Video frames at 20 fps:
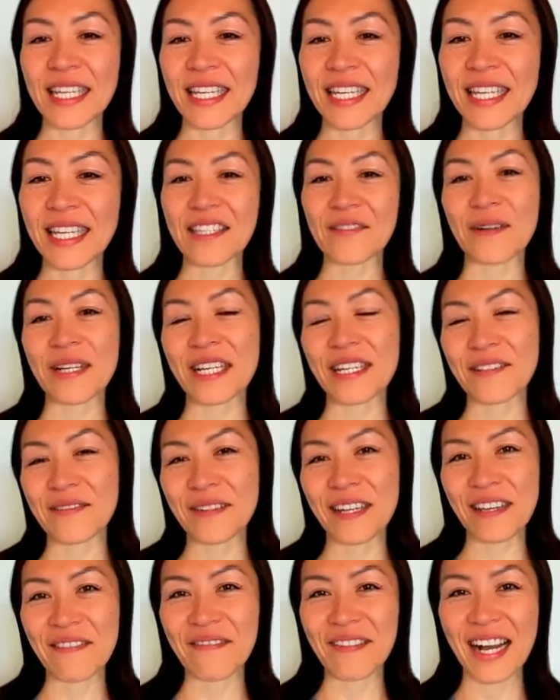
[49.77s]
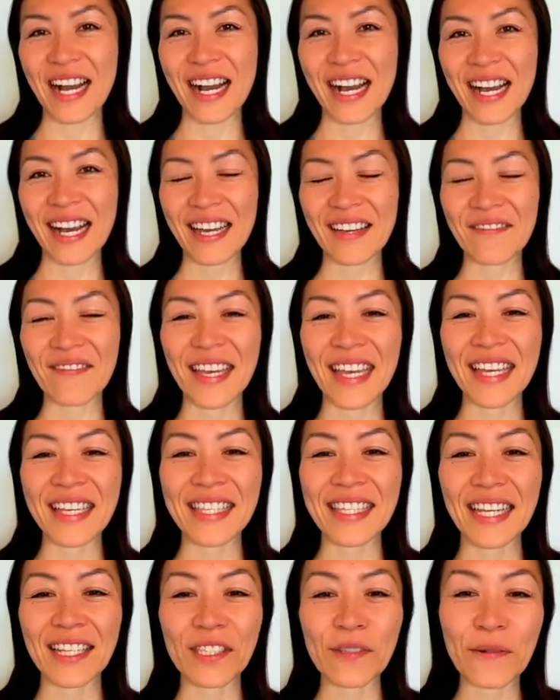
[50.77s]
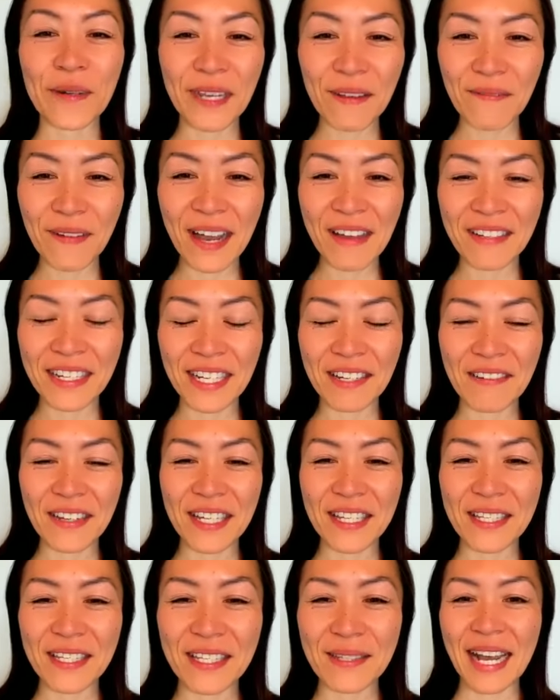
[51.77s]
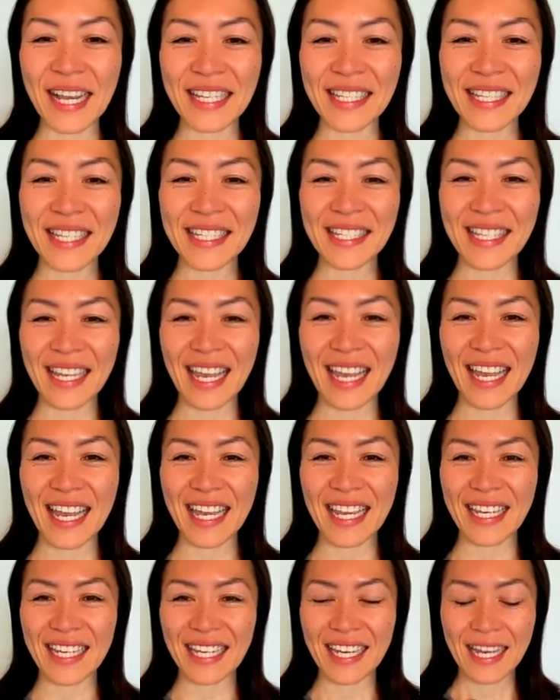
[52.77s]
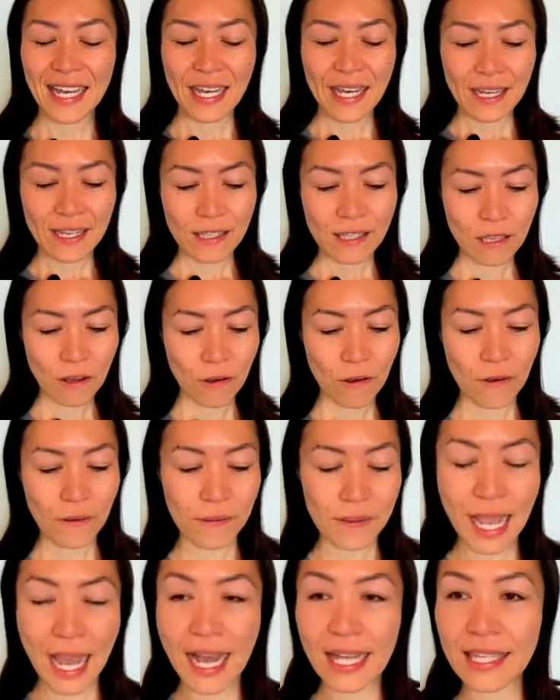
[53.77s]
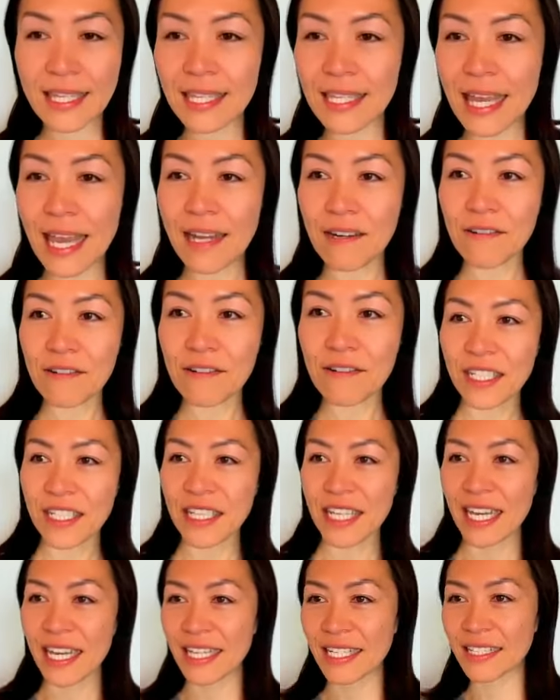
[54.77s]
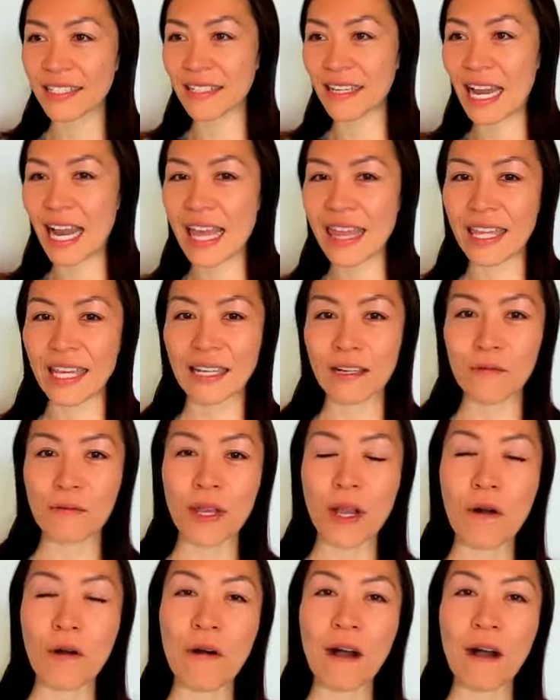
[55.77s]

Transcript: 2025, it's a 25 degrees Pisces day. So yeah, the energy, like I think we all